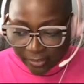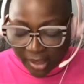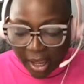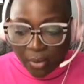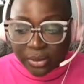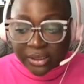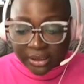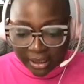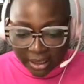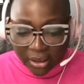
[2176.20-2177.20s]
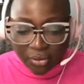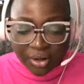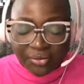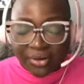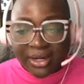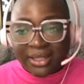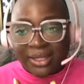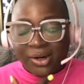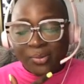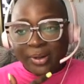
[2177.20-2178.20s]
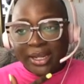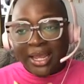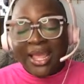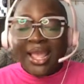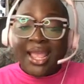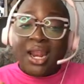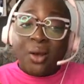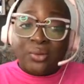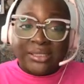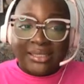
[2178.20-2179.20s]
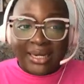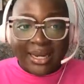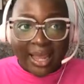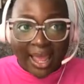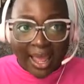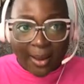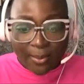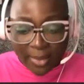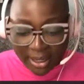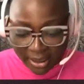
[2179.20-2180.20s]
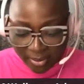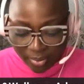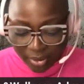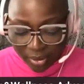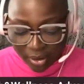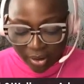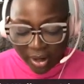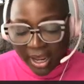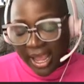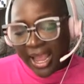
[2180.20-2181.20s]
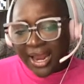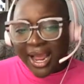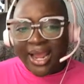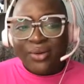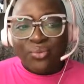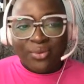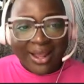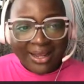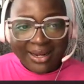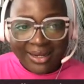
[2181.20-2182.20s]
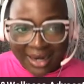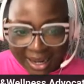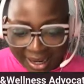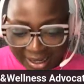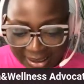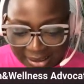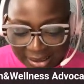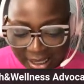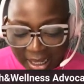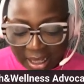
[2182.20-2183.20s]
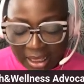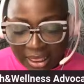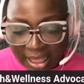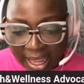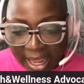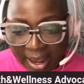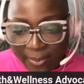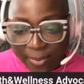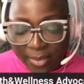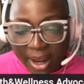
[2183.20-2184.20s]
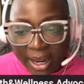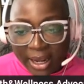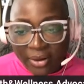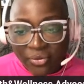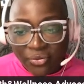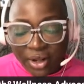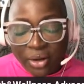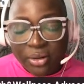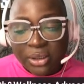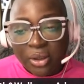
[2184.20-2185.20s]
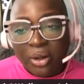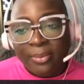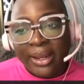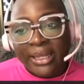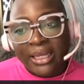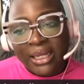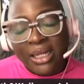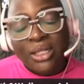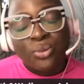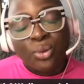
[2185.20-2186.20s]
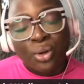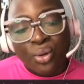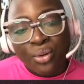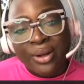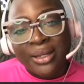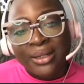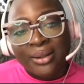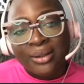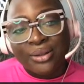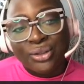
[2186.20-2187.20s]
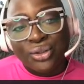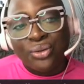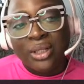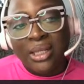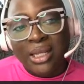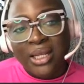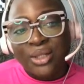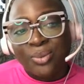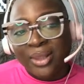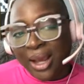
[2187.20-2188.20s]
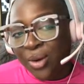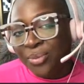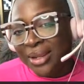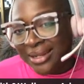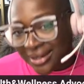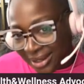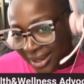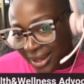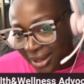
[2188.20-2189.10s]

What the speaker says: I was in creative writing therapy, and I was sitting at my computer, and I recognized that my fingers on my keys were going to the keys without me looking.